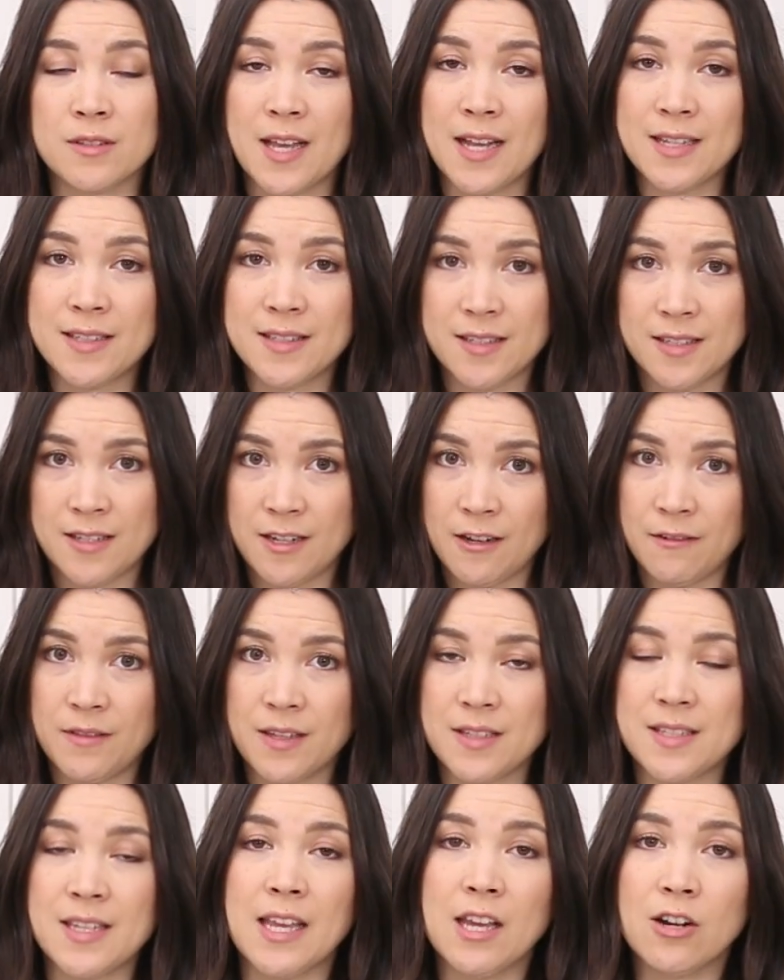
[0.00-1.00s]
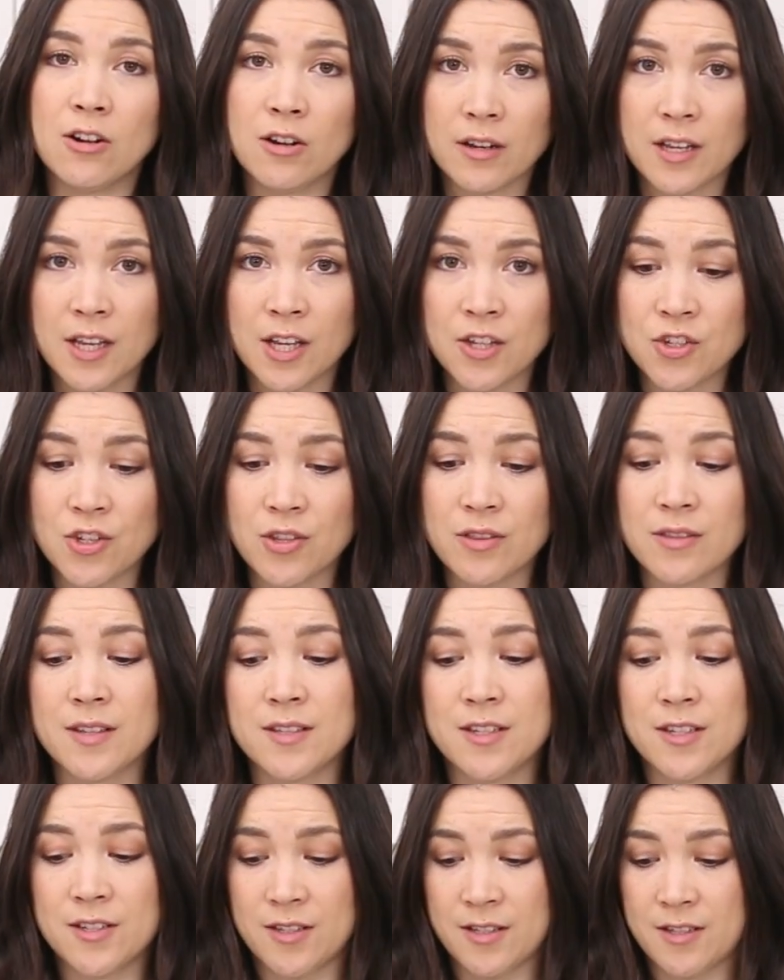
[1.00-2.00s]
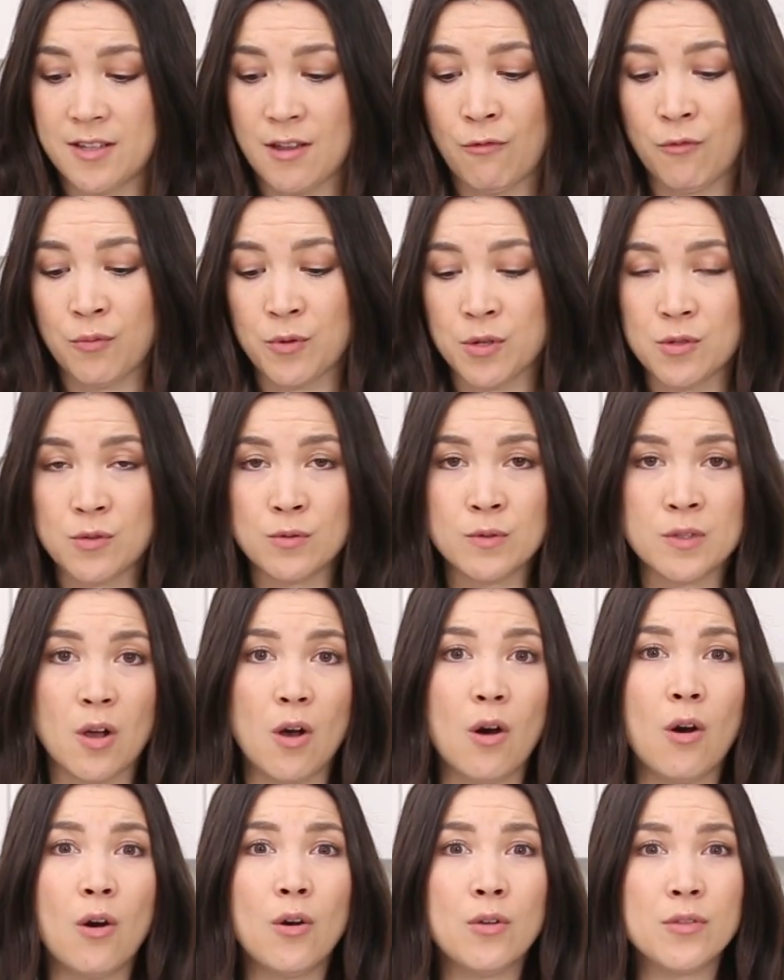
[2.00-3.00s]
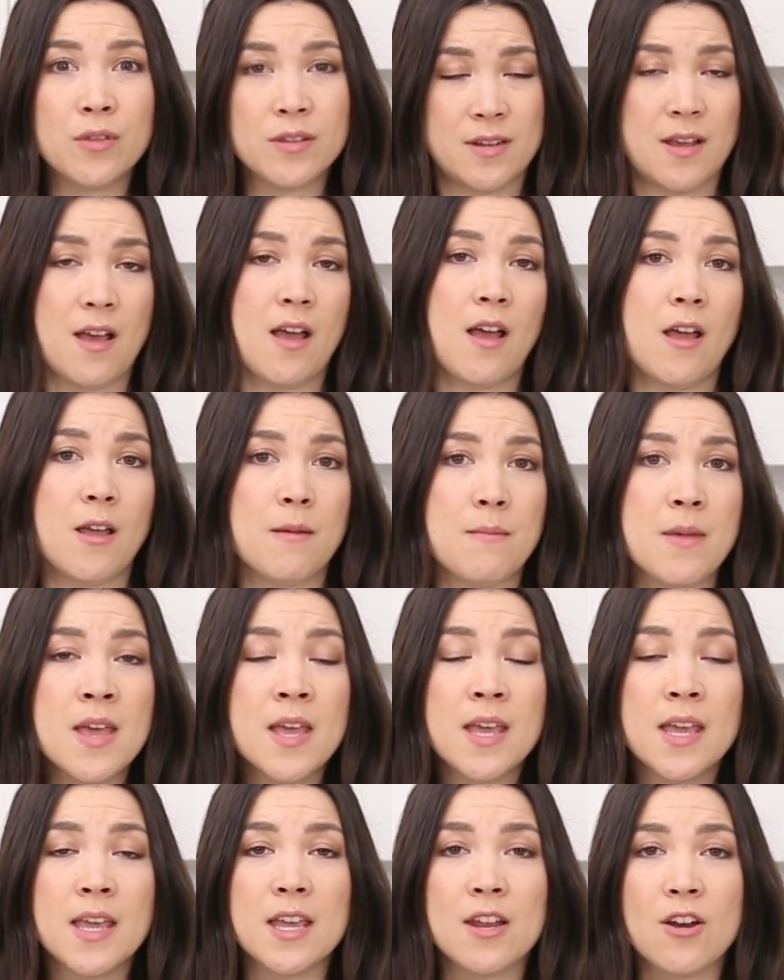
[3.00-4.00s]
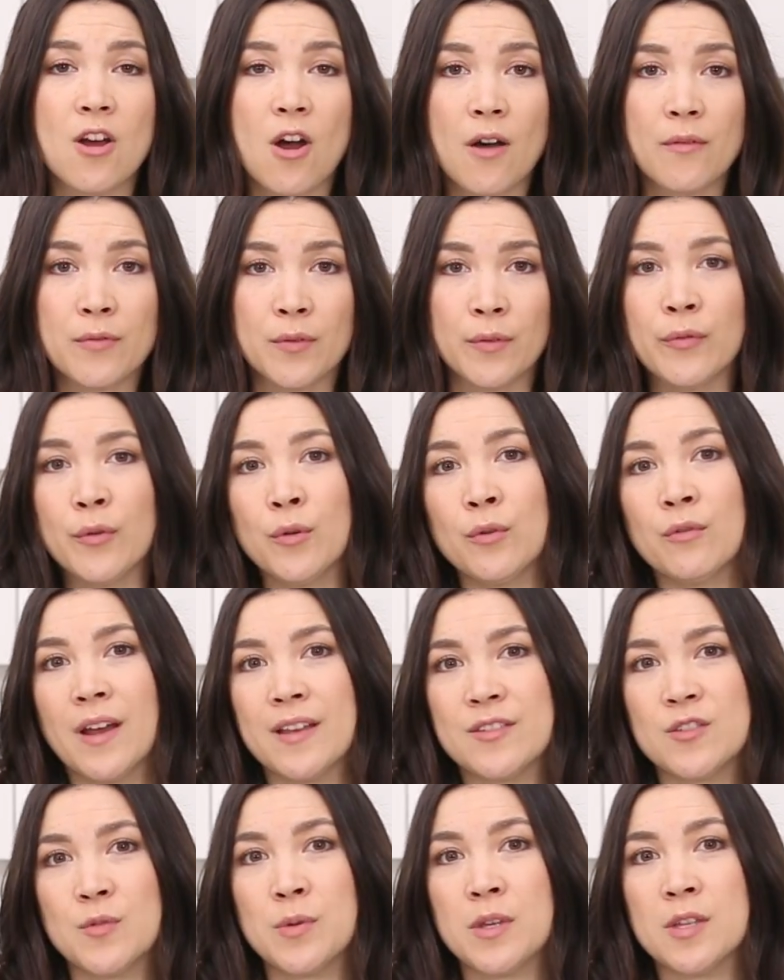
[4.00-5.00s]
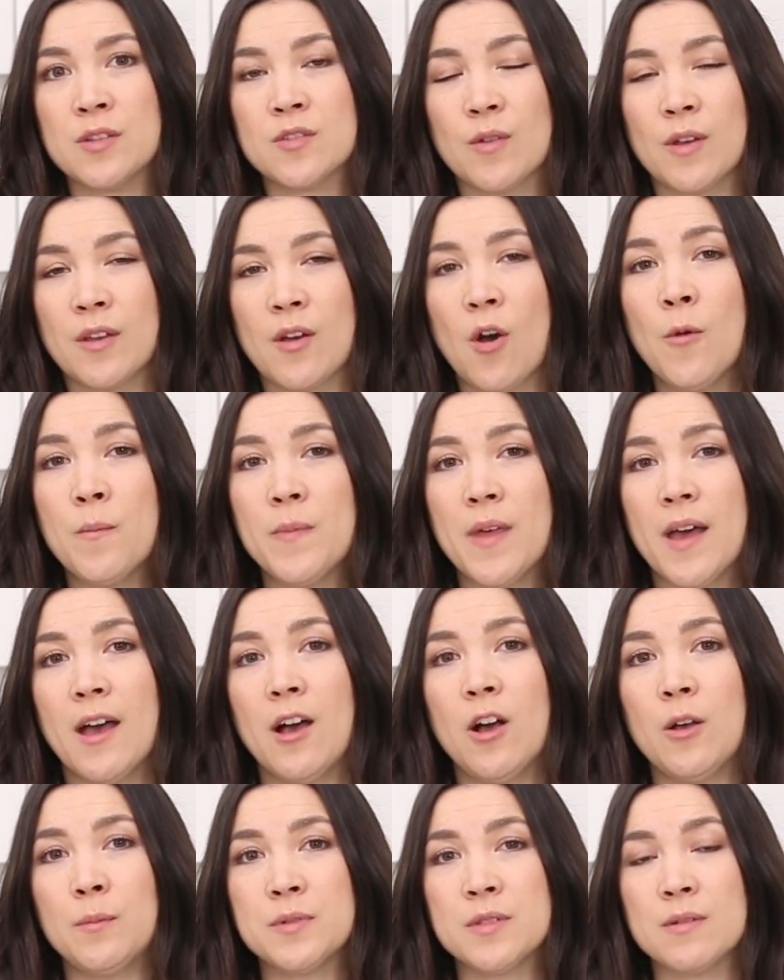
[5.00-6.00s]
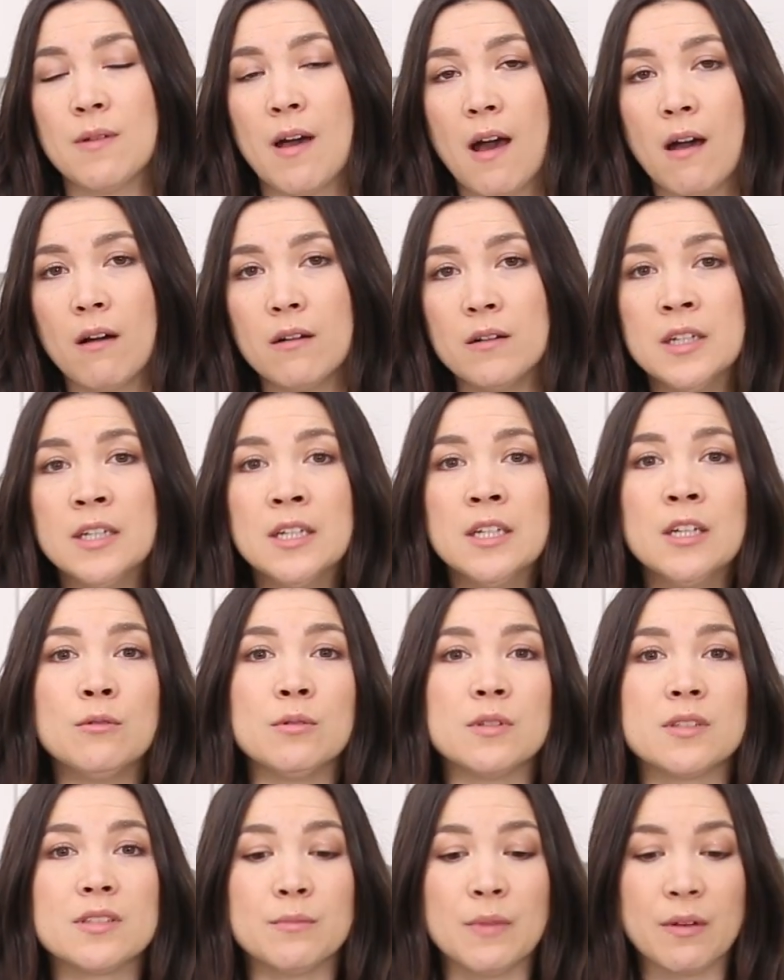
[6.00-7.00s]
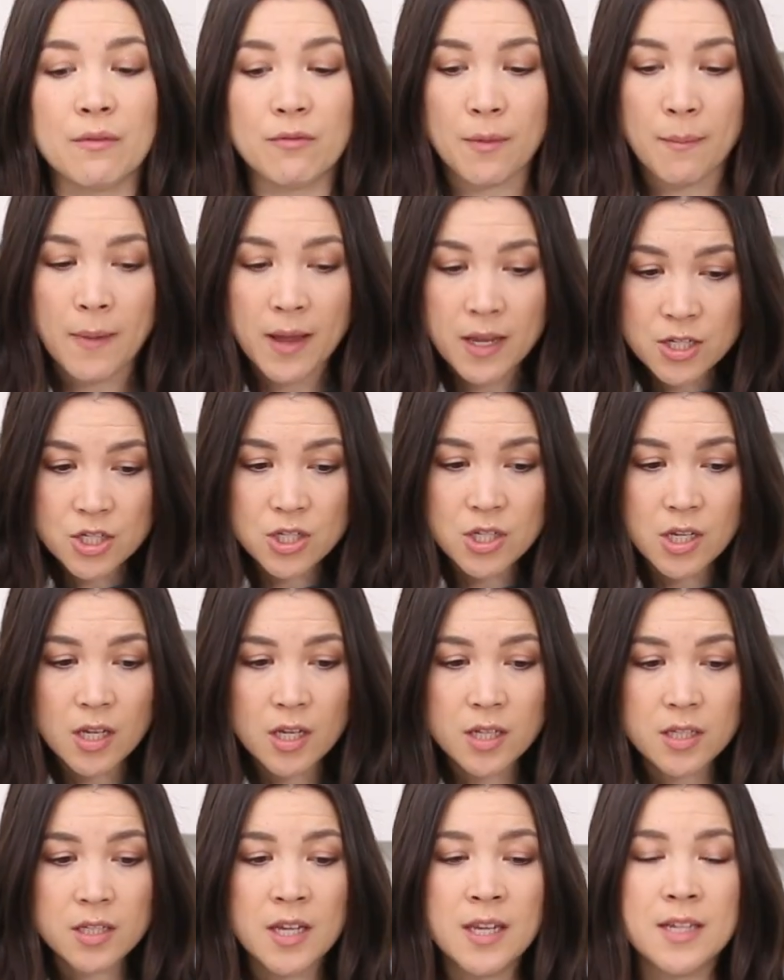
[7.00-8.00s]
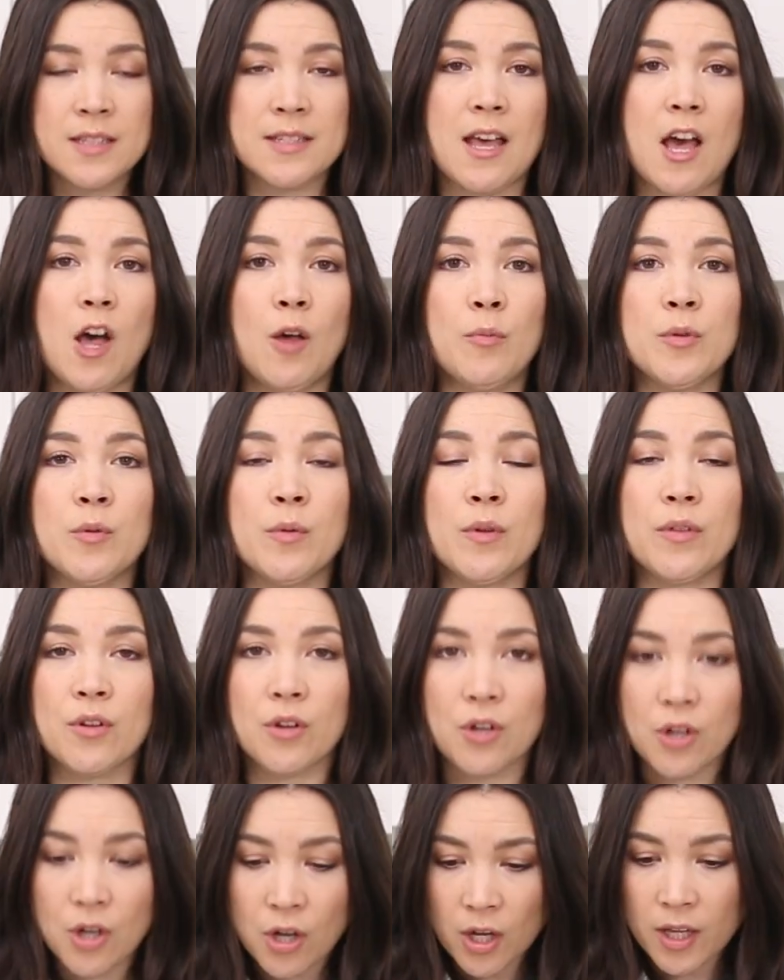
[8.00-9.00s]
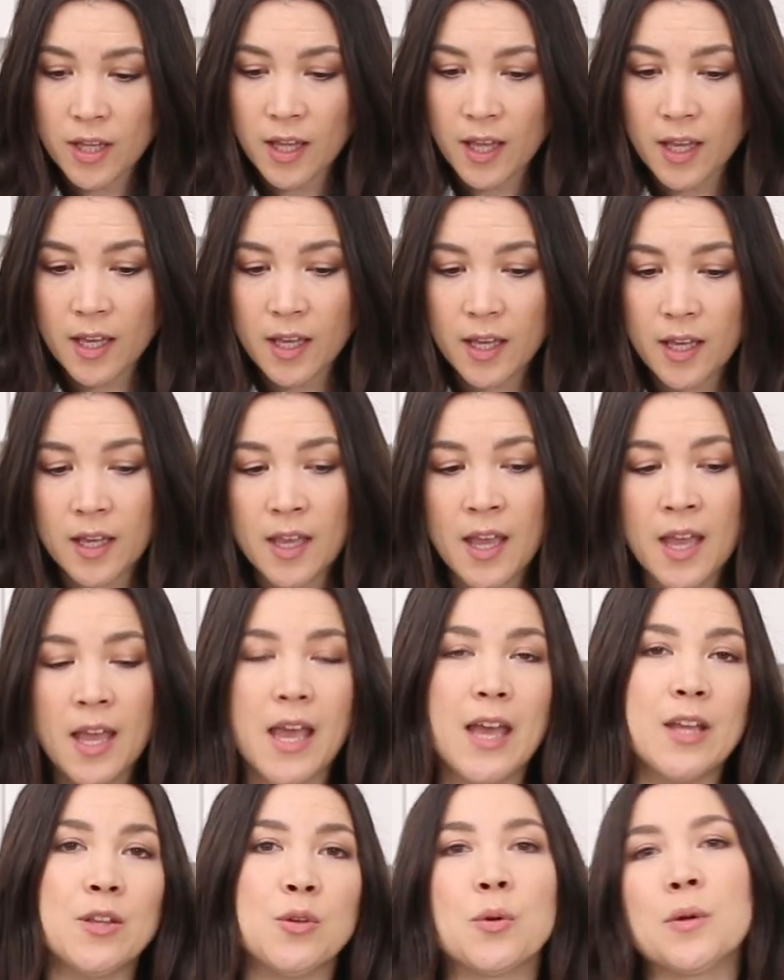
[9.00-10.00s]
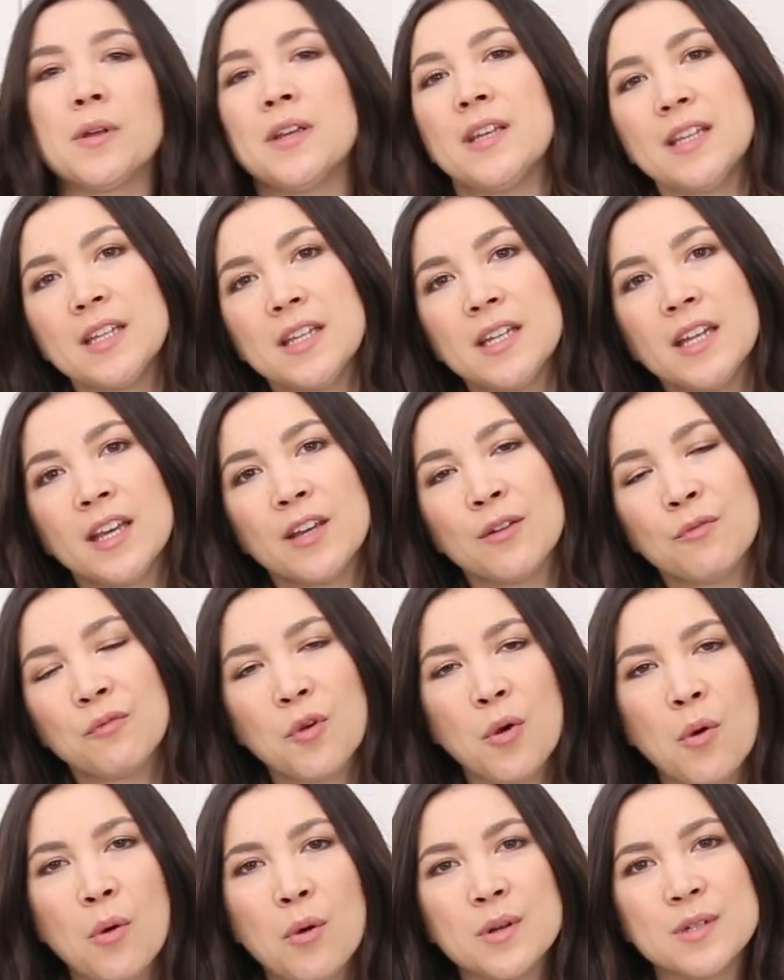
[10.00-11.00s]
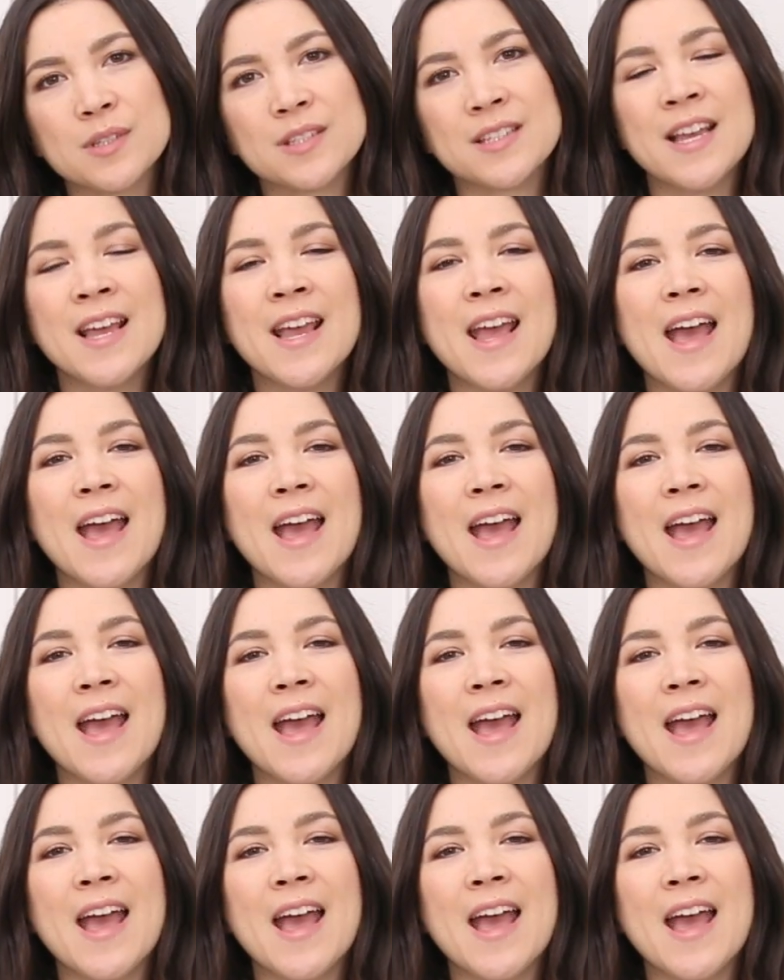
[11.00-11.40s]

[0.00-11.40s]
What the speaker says: That's the stuff that's in our kitchen. This is the stuff we use all the time in Hot for Food recipes. So I hope that helps you out with some information to help you with your cooking and your eating, of course.